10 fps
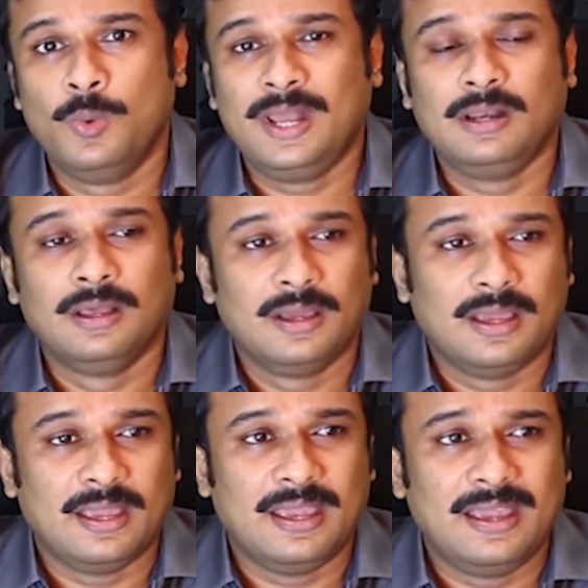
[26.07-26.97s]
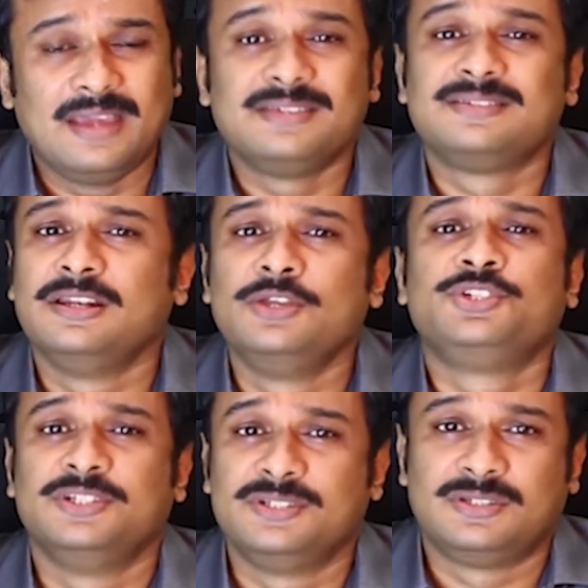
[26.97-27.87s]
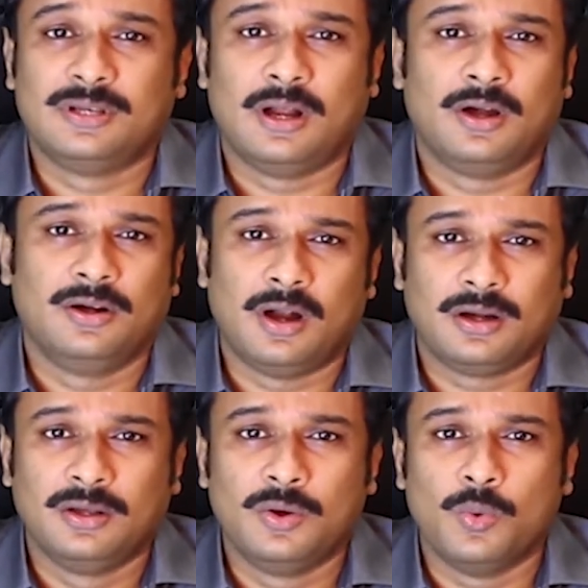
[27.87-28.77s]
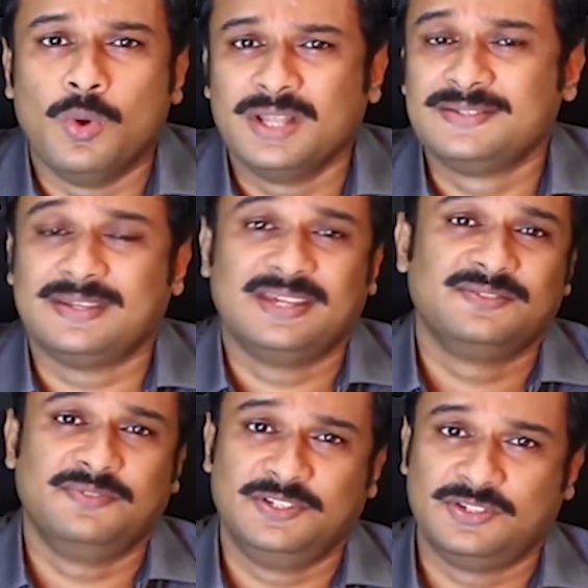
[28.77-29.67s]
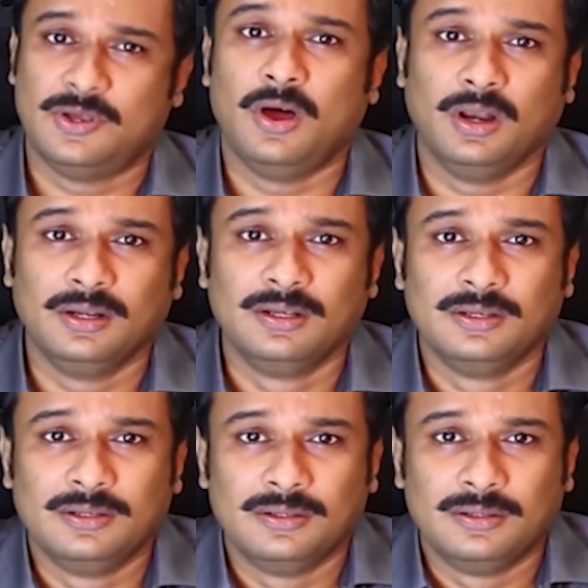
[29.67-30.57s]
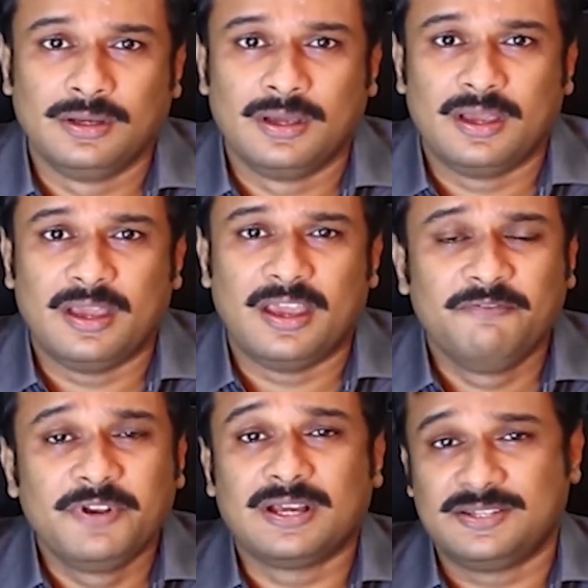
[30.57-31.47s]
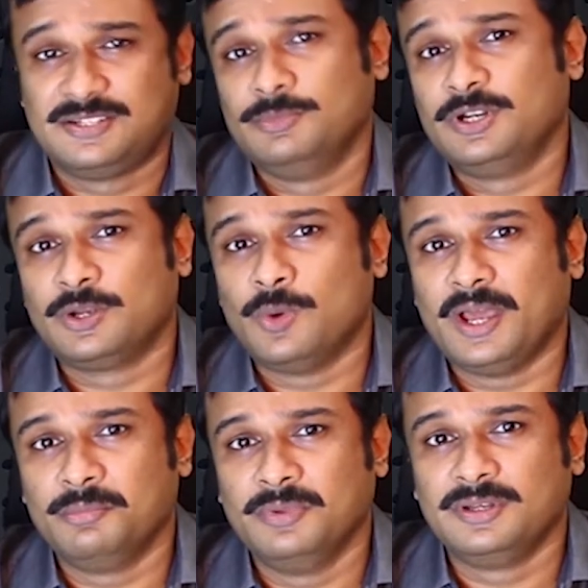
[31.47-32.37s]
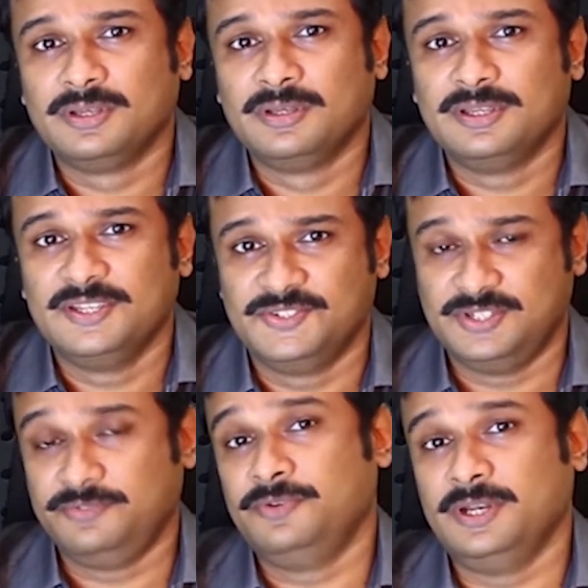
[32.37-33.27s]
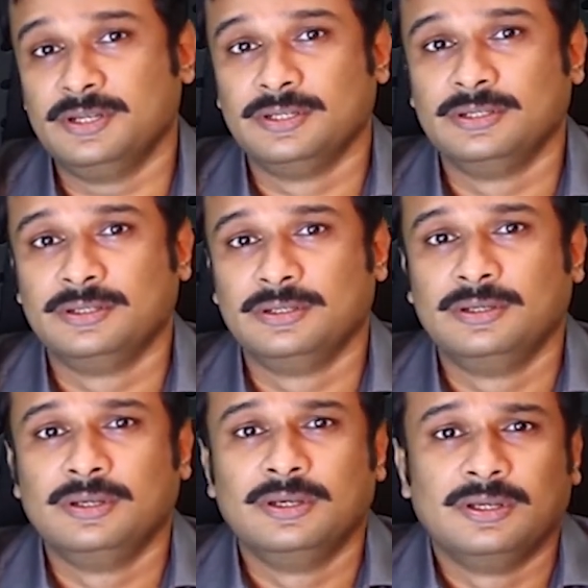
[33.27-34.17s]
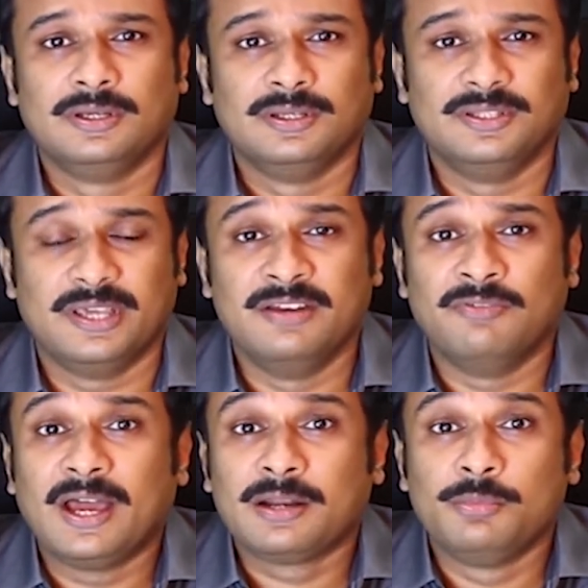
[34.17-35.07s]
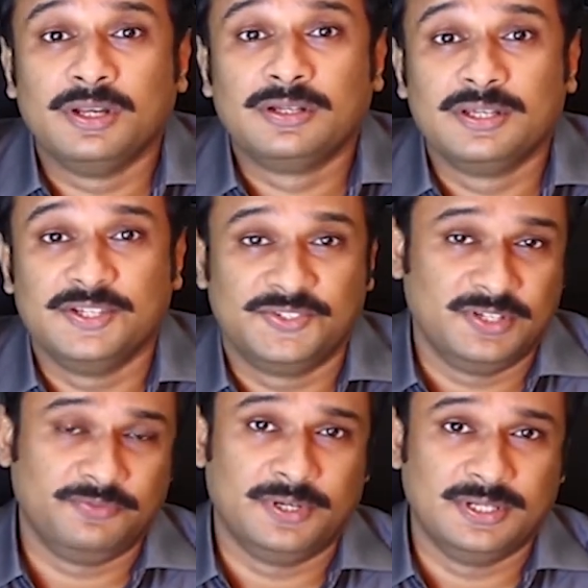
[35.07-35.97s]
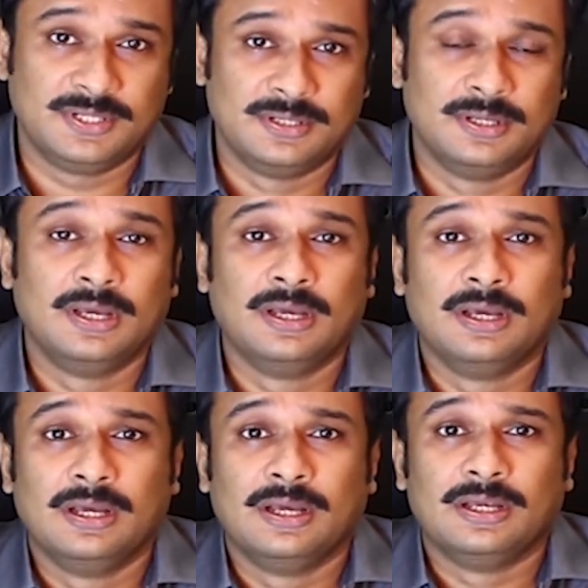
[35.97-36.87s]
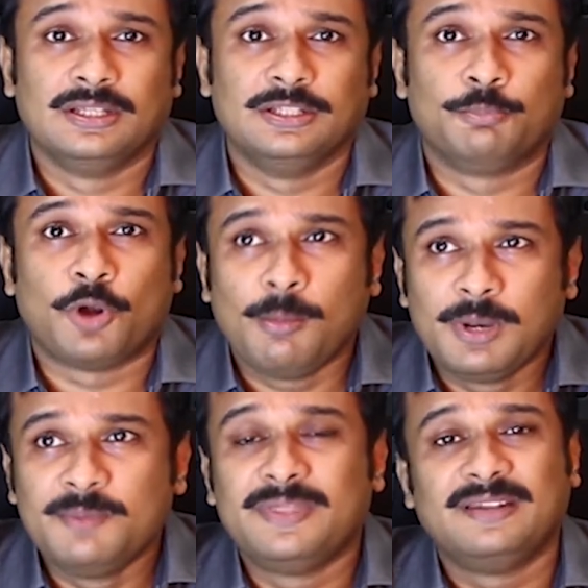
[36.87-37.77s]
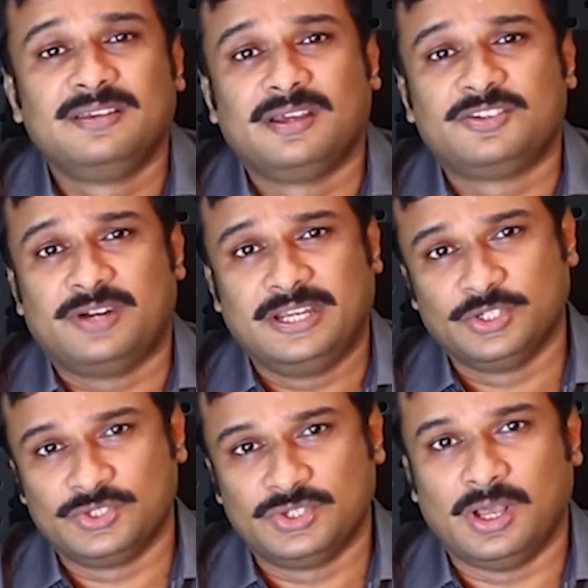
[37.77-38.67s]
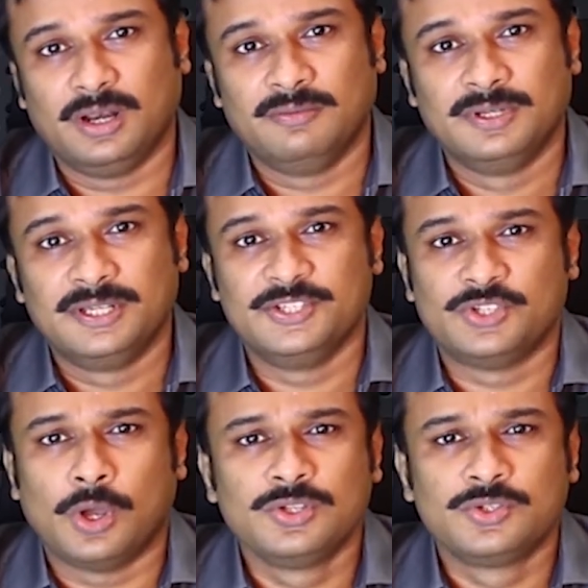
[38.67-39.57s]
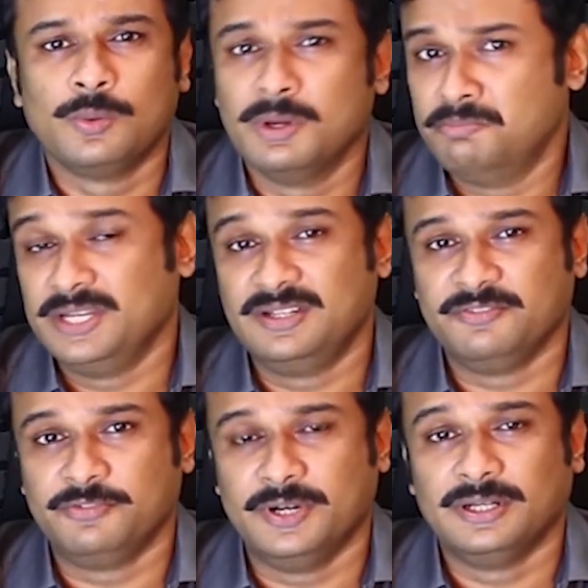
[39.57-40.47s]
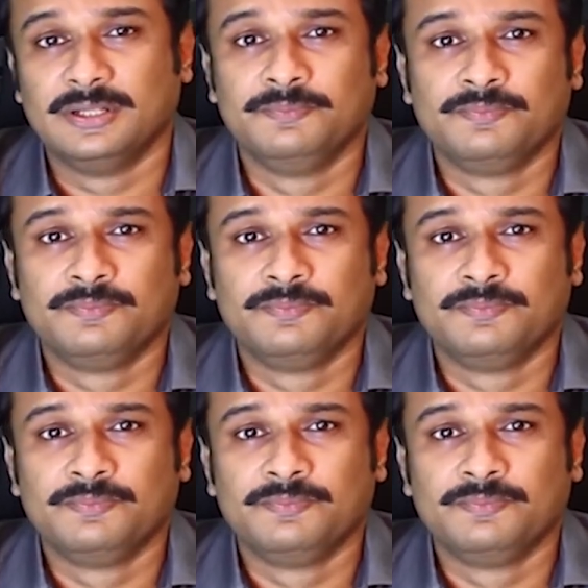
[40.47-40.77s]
Well, AI solutions are not one size fits all. Every customer requirement is different. The environment is different. The problem that they are trying to solve is also a bit different.